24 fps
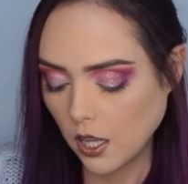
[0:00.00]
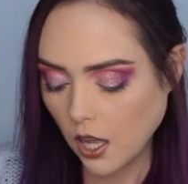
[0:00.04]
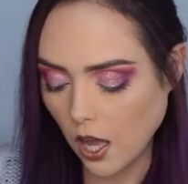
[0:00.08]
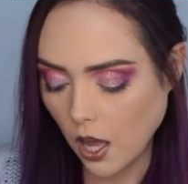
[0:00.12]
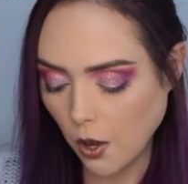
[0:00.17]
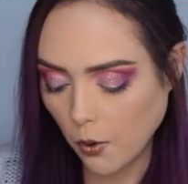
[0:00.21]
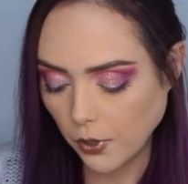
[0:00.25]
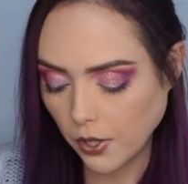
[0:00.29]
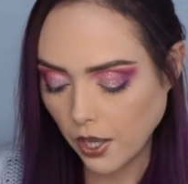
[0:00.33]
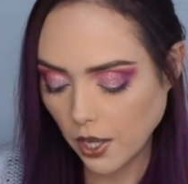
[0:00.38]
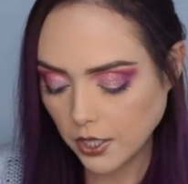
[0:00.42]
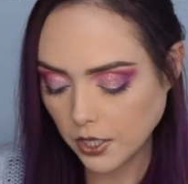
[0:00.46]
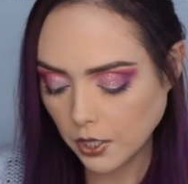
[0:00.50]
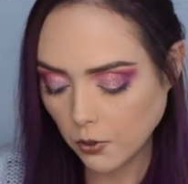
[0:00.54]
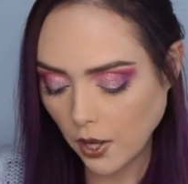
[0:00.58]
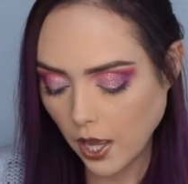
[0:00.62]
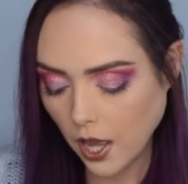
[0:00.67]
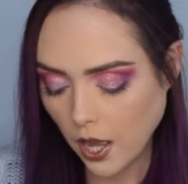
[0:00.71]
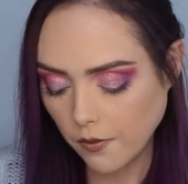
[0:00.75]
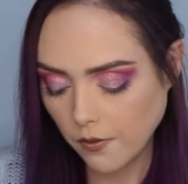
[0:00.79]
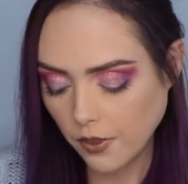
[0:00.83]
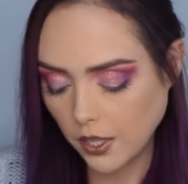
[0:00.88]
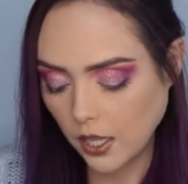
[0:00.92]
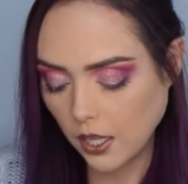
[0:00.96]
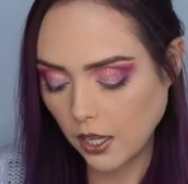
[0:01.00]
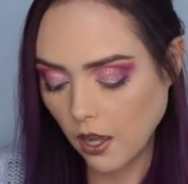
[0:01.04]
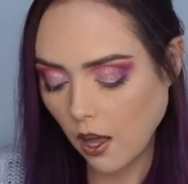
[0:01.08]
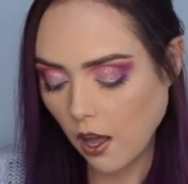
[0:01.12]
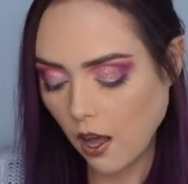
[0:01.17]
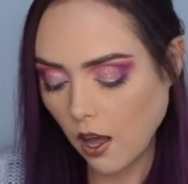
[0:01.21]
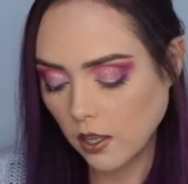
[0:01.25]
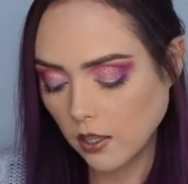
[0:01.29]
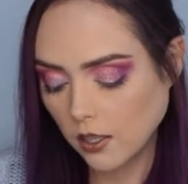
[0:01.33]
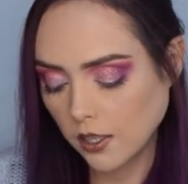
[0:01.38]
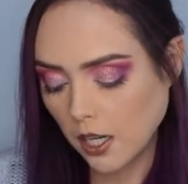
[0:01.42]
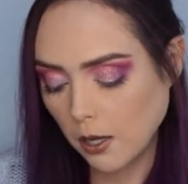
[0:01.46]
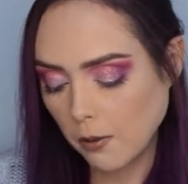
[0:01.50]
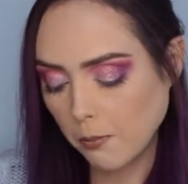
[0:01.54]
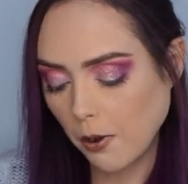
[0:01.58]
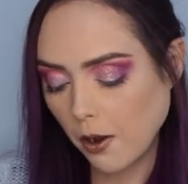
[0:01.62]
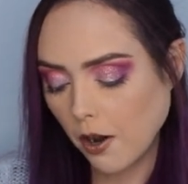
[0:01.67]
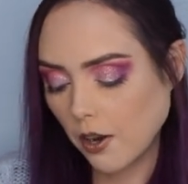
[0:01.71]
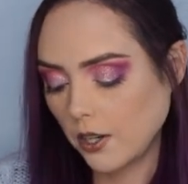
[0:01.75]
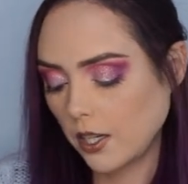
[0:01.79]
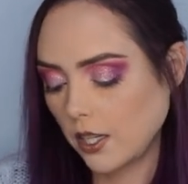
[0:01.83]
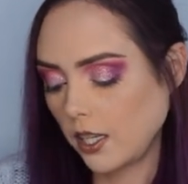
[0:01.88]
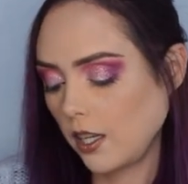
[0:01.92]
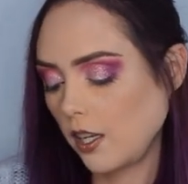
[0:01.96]
Uh, we also have the Holiday
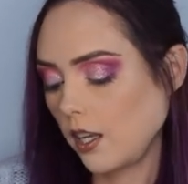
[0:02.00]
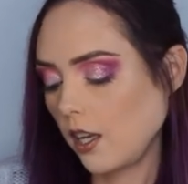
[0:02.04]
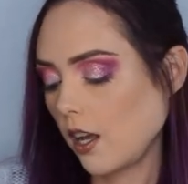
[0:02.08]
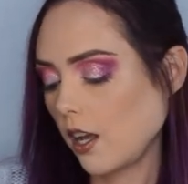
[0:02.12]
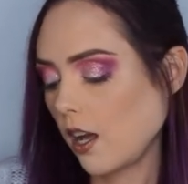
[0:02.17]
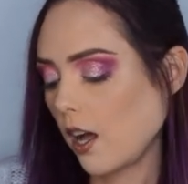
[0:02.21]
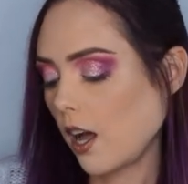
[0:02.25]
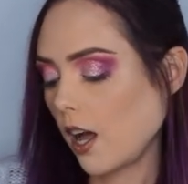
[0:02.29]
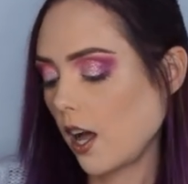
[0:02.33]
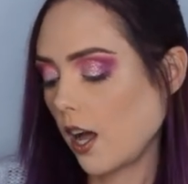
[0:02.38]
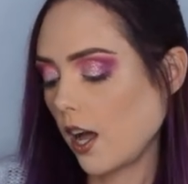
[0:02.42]
Party